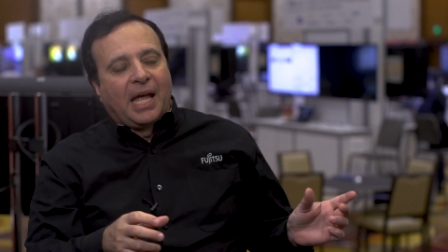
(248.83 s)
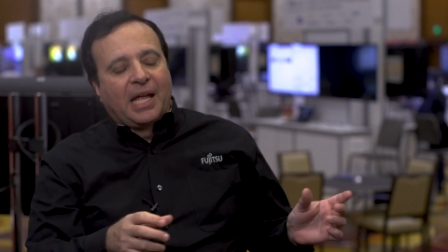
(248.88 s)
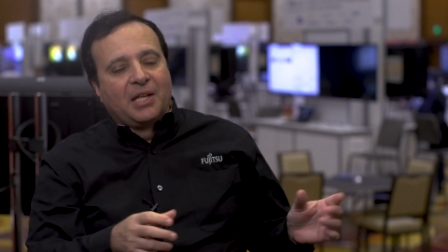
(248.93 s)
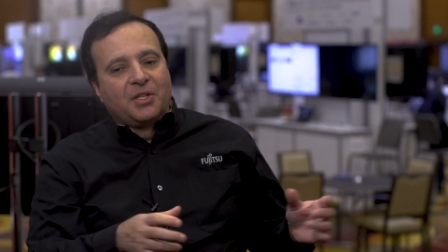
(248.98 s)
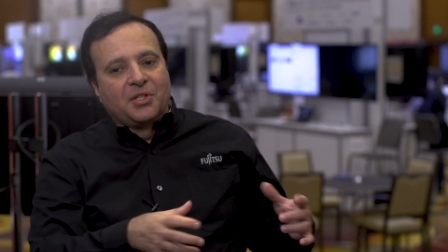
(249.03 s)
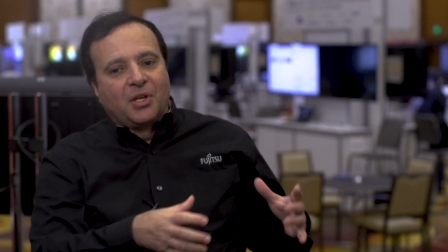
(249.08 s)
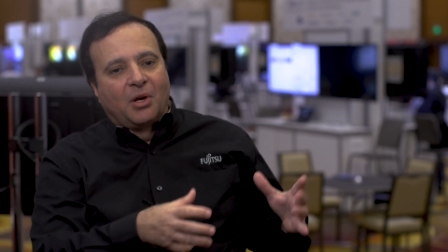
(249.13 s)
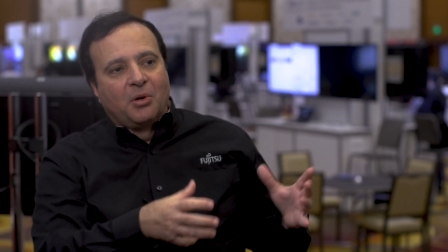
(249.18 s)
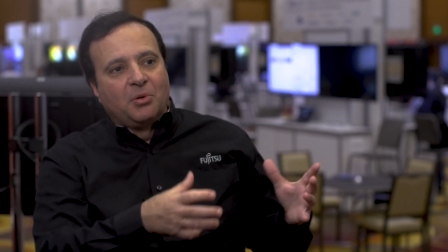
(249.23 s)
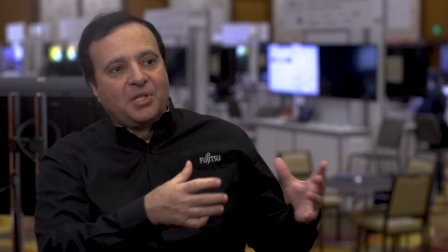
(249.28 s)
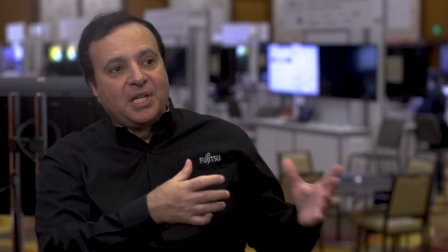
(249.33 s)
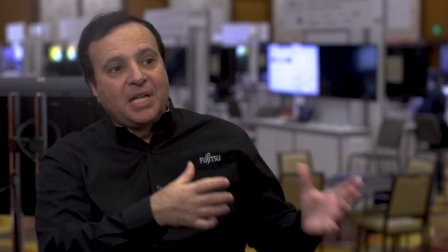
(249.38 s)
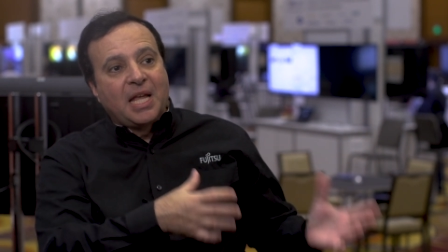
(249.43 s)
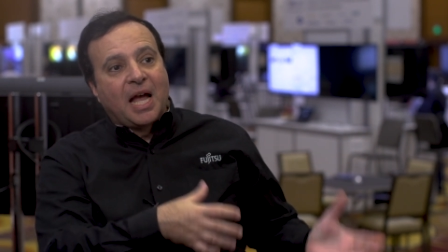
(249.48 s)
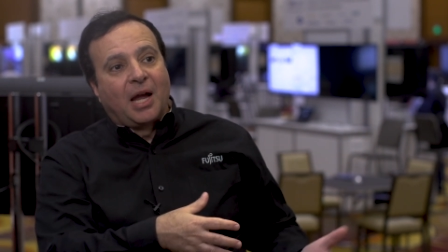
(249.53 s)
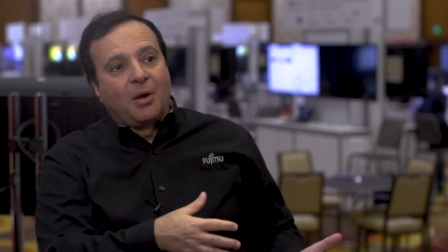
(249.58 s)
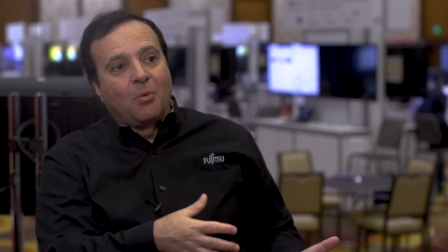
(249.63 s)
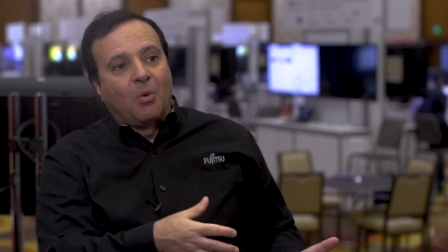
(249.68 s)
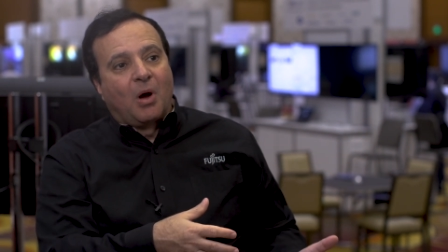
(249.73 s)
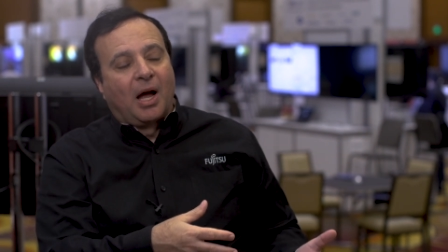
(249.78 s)
And so
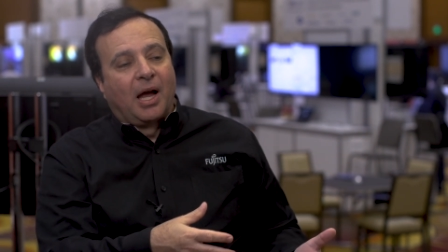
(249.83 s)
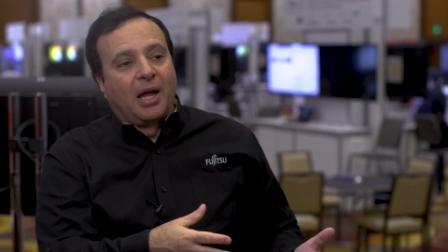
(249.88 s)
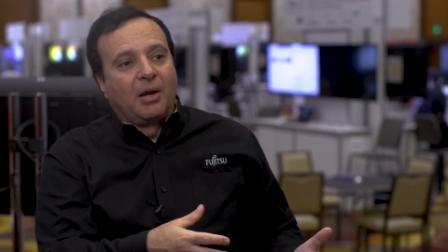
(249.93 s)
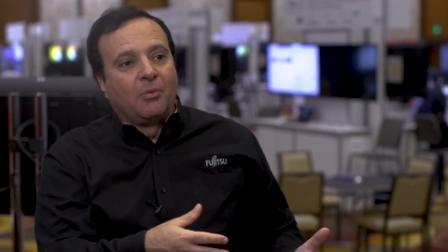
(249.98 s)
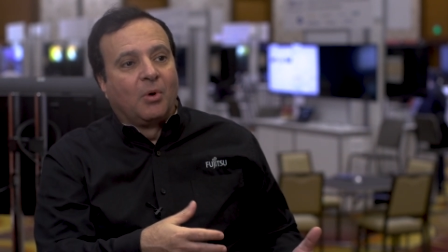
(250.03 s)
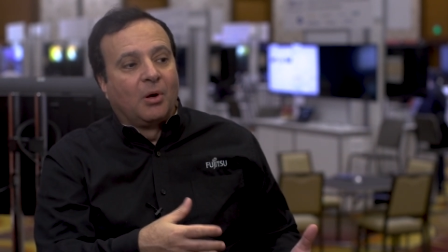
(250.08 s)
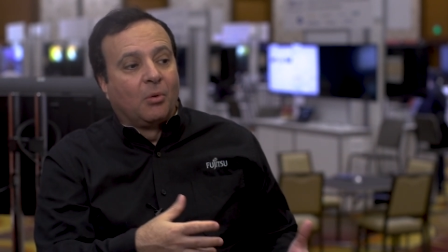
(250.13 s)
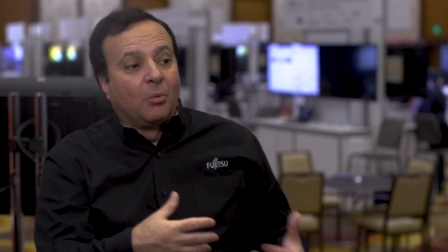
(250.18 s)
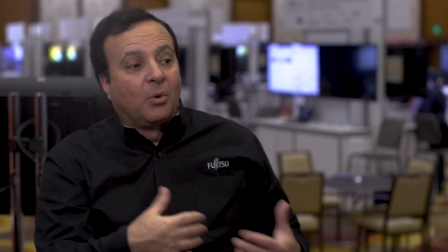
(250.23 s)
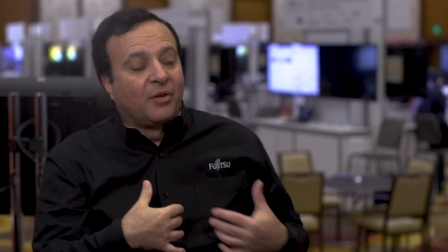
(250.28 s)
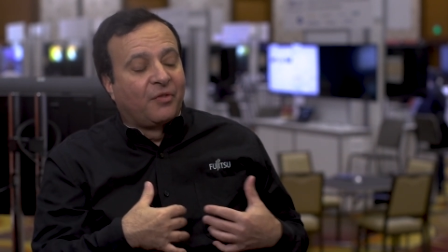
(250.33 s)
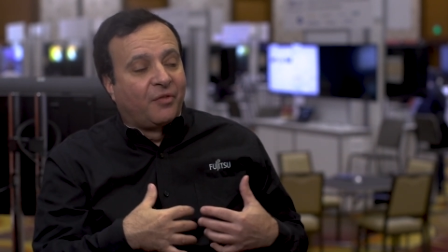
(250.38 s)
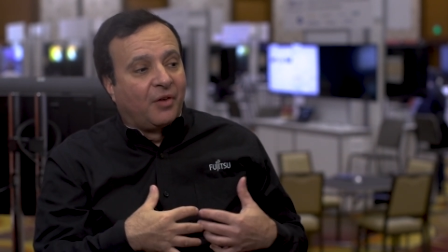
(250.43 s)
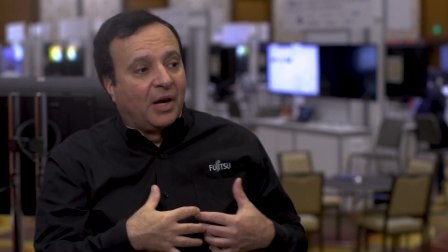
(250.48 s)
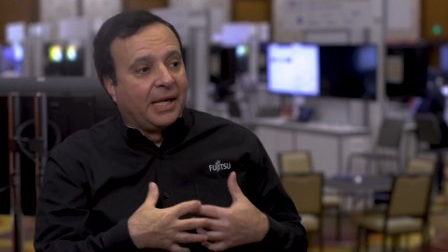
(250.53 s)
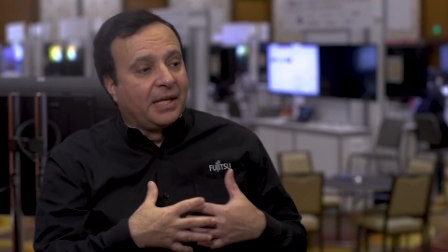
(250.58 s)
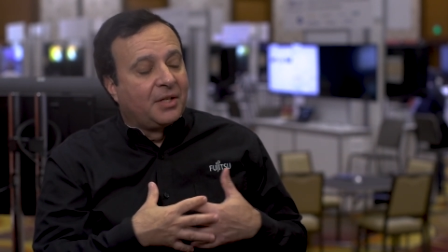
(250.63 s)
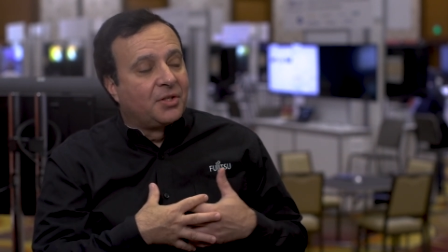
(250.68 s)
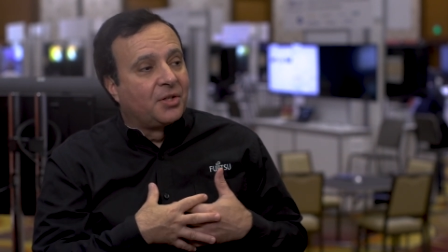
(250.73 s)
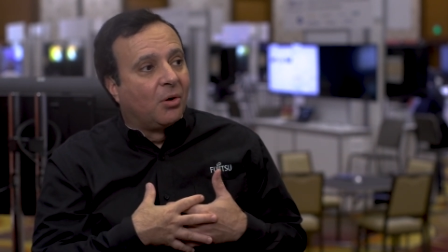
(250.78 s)
DIY, what we're
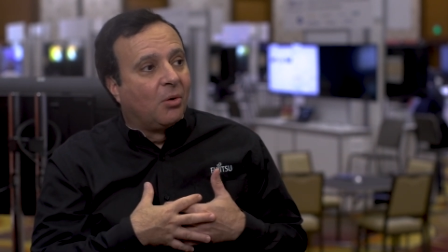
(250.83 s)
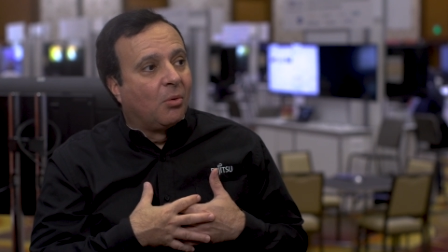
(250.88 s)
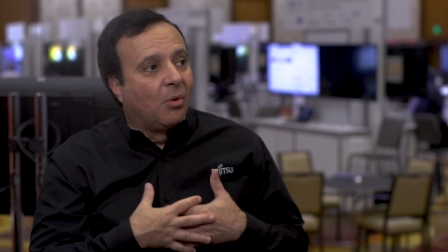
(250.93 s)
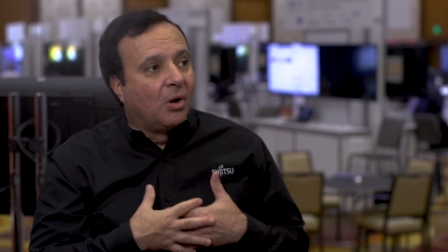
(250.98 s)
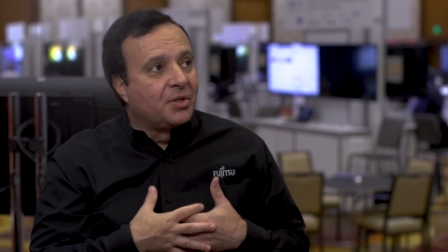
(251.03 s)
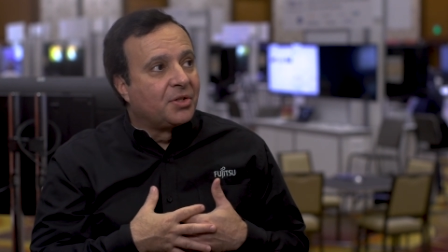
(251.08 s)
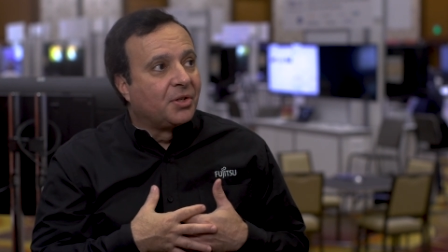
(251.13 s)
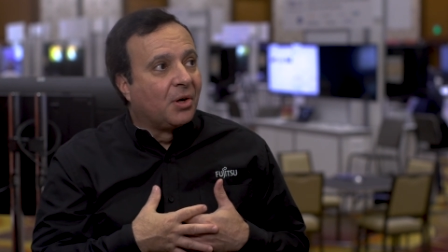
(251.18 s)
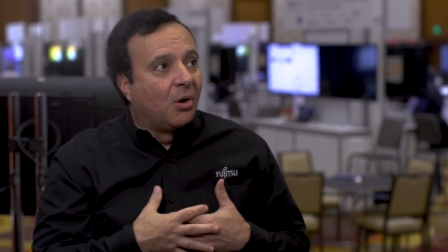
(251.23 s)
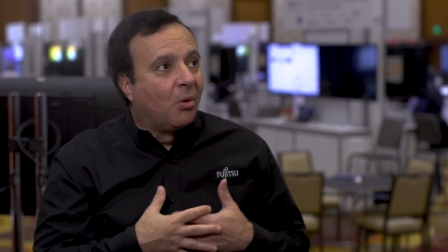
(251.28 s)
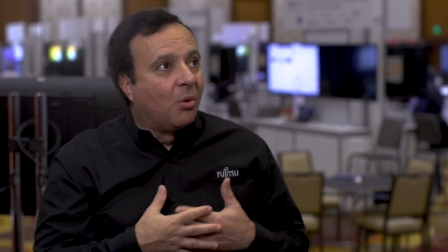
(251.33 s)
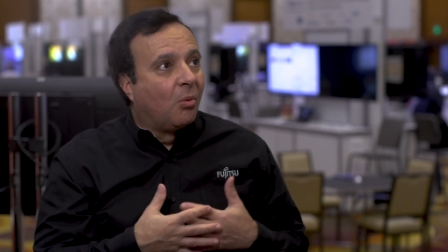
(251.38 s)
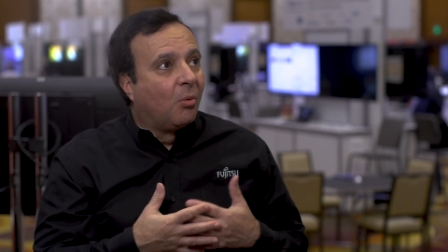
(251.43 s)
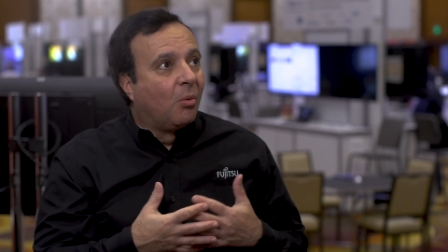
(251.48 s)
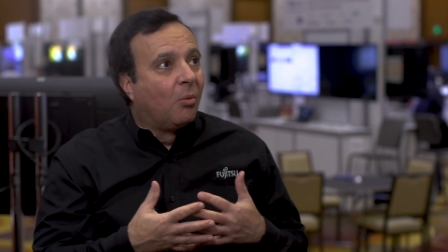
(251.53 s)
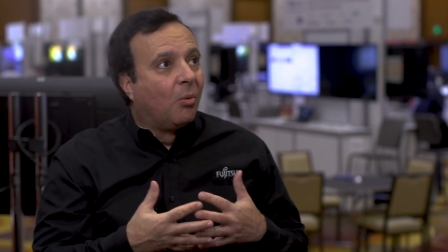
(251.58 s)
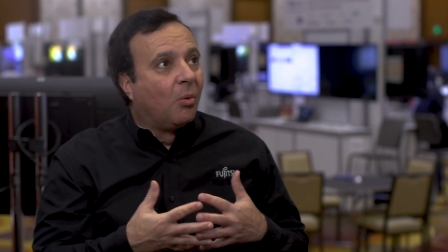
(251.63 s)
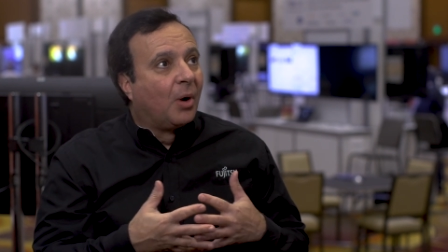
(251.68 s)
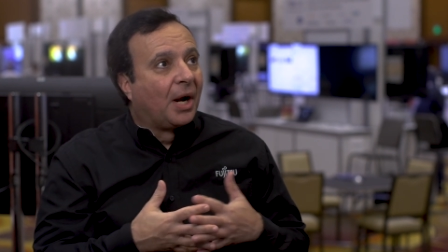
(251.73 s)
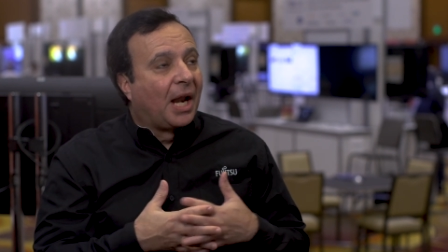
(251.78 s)
finding, so
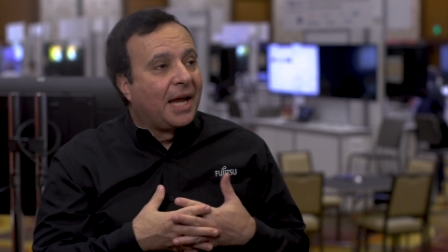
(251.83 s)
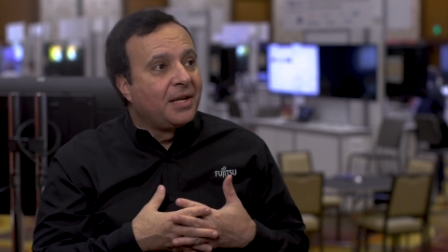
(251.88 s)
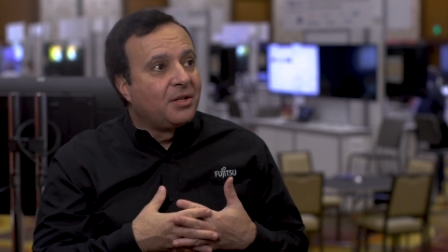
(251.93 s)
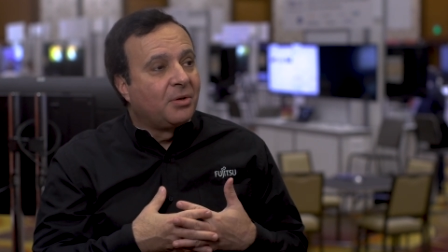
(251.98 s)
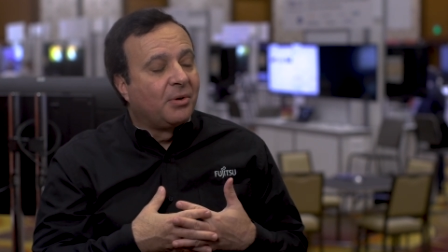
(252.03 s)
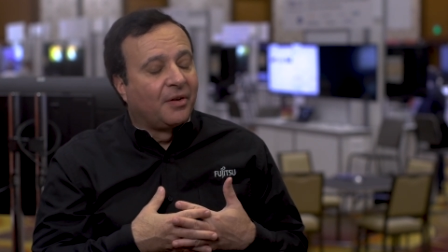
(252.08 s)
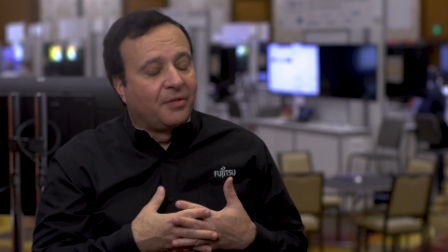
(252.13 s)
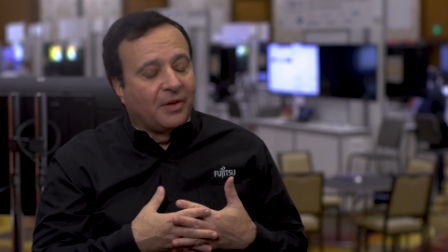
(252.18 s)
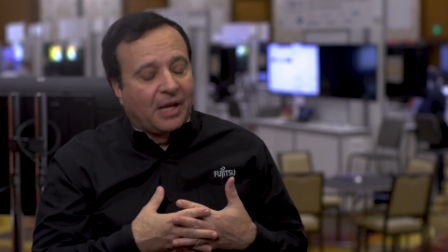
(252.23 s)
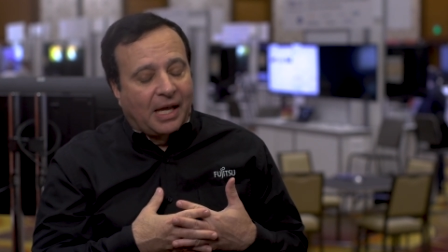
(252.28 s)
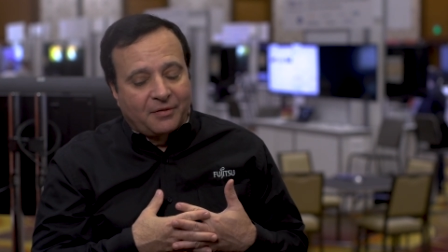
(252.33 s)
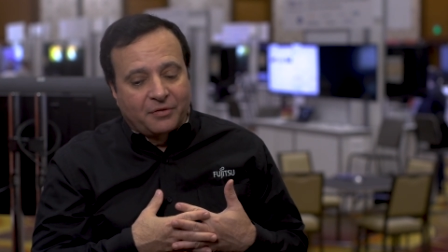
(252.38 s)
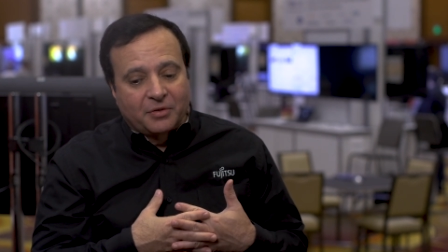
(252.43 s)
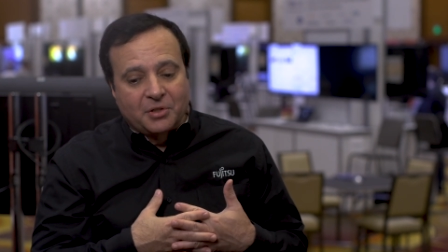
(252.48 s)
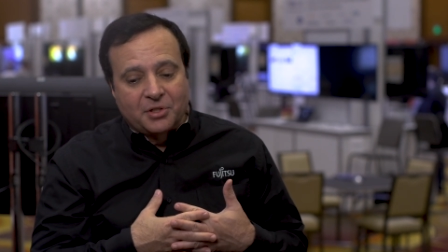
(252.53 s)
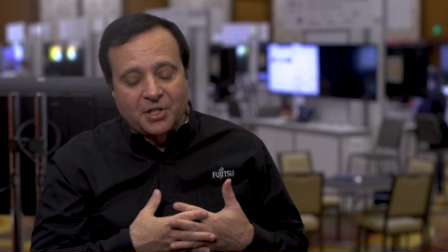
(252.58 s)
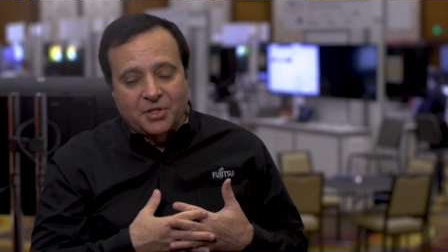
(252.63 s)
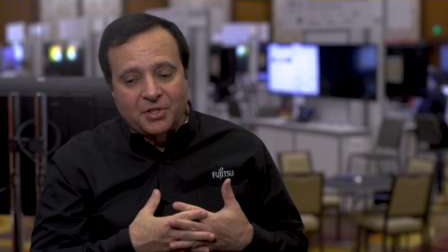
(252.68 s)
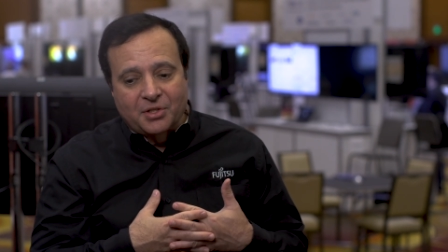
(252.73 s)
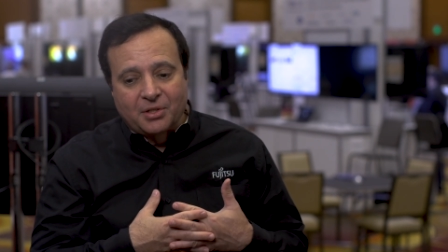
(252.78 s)
what I do at
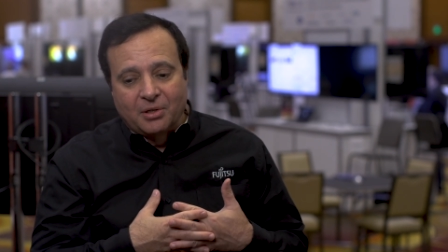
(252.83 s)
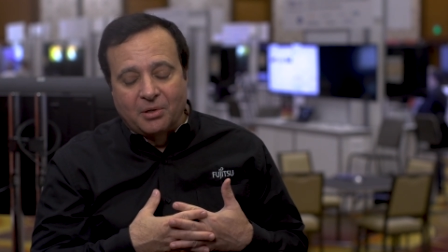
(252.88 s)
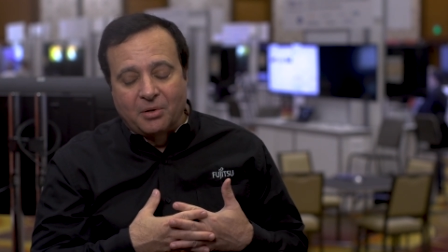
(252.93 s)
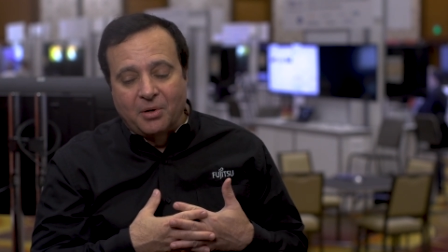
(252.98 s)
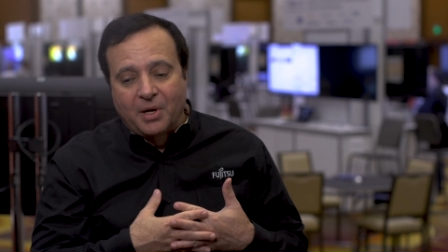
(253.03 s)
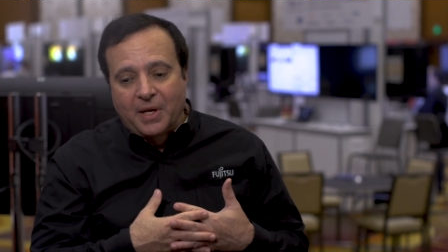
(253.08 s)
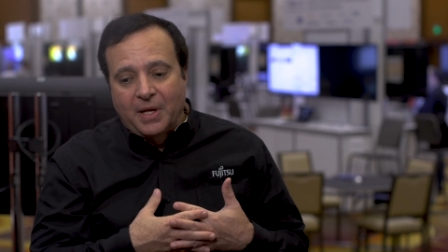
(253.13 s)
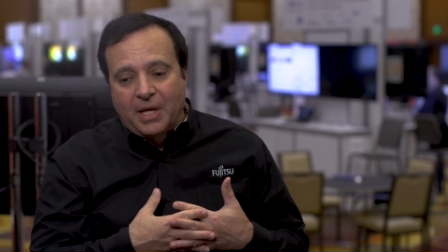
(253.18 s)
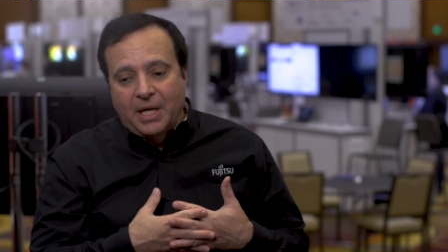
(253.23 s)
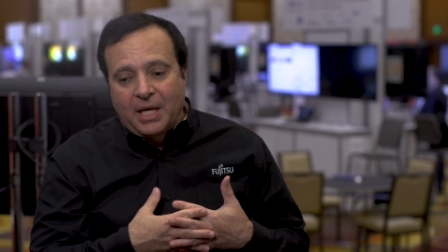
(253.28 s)
Fujitsu